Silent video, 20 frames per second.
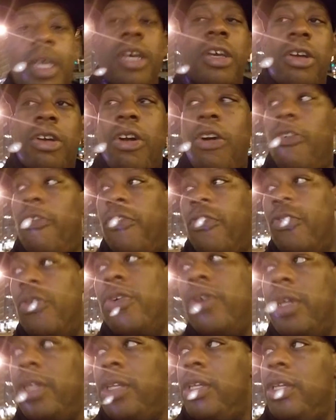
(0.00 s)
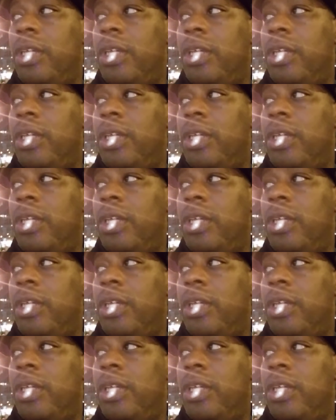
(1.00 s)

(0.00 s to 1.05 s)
Go for it.